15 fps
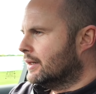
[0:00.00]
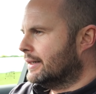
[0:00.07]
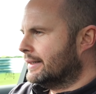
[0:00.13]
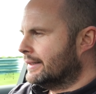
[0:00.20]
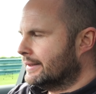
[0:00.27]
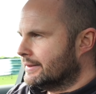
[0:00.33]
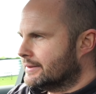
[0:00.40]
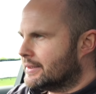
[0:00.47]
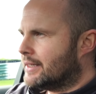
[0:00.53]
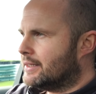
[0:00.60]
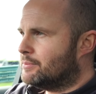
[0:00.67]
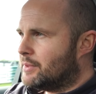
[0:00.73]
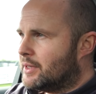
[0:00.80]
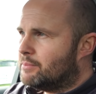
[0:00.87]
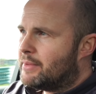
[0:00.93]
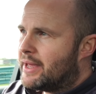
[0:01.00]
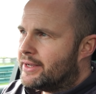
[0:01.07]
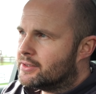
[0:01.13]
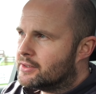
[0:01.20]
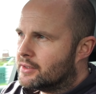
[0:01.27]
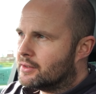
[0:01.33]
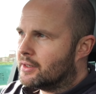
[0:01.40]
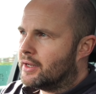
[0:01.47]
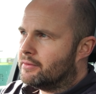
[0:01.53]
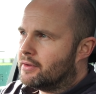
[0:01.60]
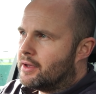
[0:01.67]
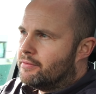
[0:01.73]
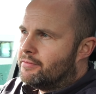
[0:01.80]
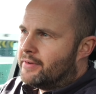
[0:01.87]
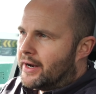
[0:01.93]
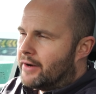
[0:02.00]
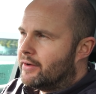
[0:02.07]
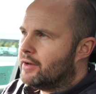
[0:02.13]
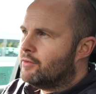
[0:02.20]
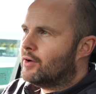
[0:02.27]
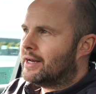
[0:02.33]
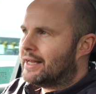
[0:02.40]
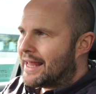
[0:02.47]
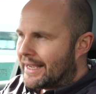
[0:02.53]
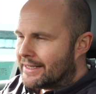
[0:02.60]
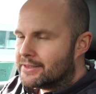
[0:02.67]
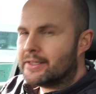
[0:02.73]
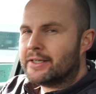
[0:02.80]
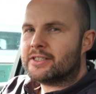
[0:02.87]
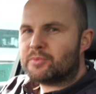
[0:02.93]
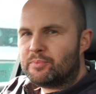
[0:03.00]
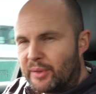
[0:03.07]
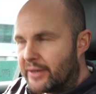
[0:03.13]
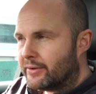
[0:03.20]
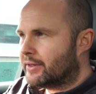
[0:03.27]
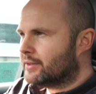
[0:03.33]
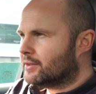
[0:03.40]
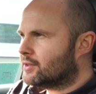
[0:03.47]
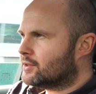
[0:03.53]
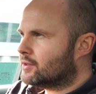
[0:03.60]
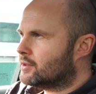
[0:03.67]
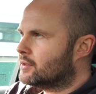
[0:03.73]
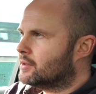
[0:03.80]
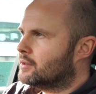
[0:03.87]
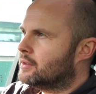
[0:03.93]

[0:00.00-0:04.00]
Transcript: And it makes it a very relaxing experience.